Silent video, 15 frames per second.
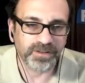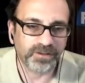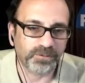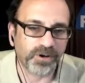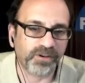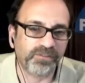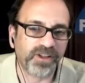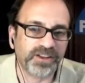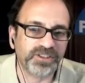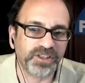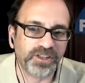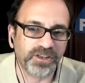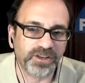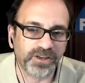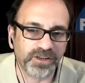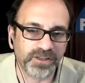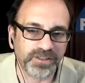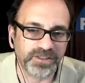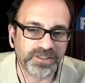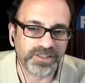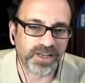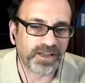Revenge of the
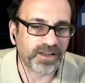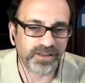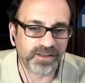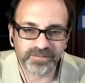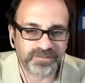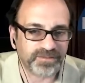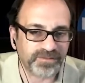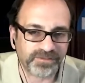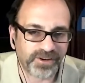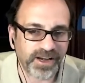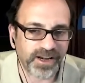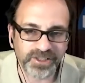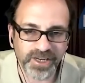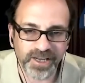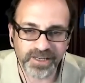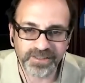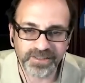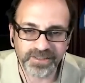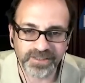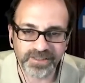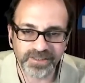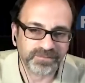Nerds uh,
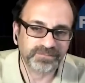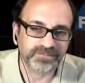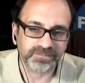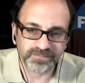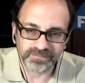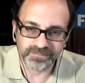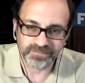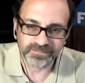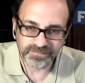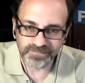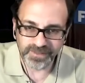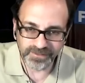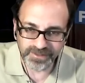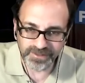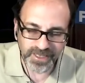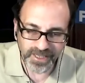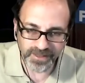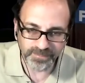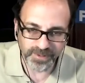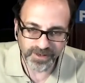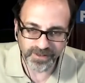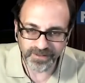franchise yeah. Lives in
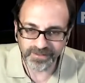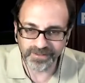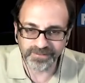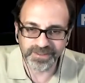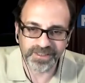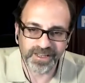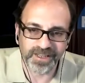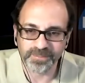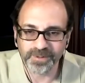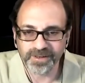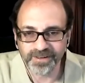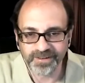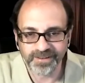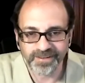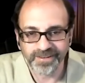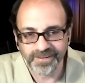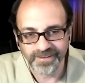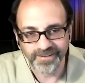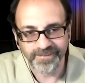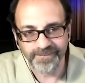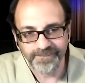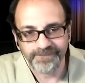Highland Park. Lives in Highland Park. Does he
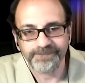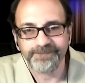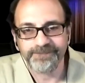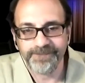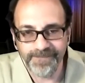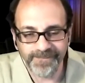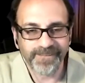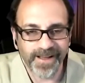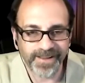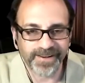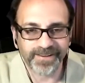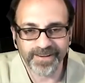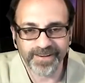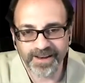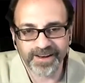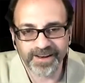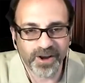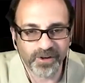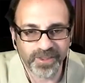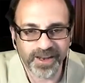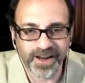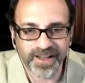really? Yeah. I didn't. I didn't
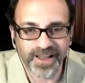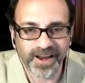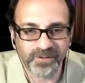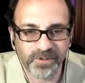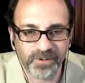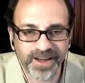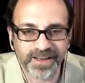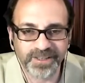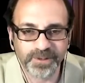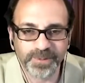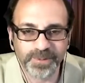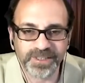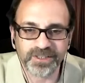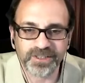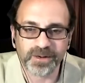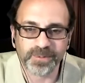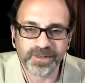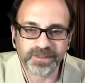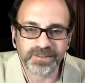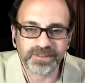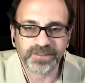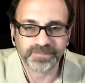know that. I, I ran into him at
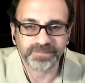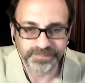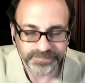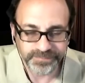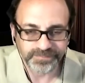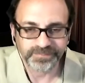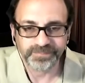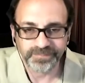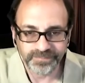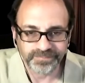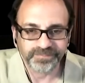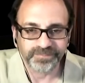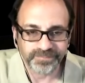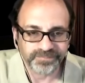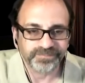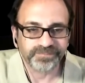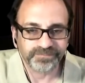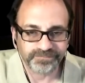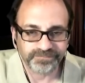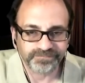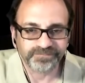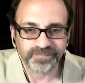Starbucks.
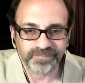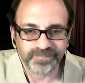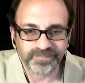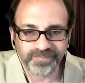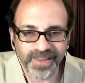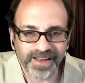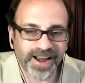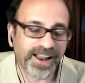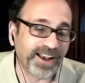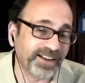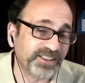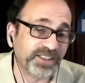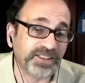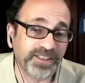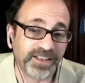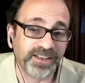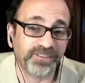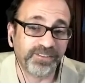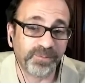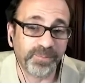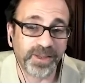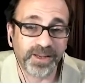Wow. And I actually wow. didn't
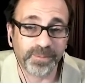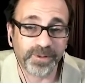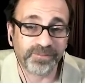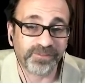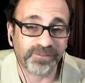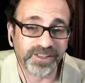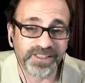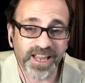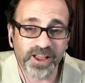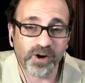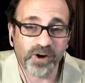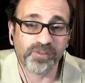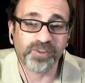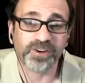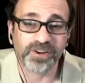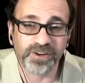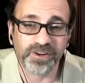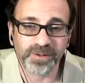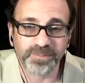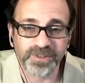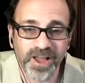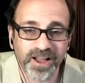even meet him at first. I
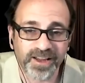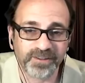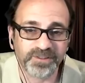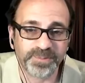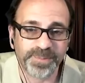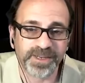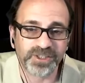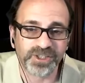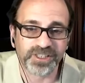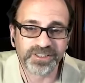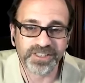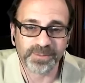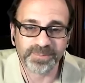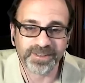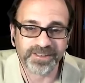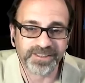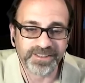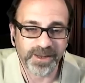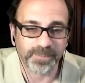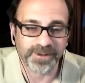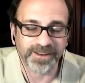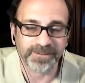overheard him talk. He was pitching something to
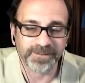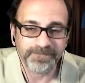somebody.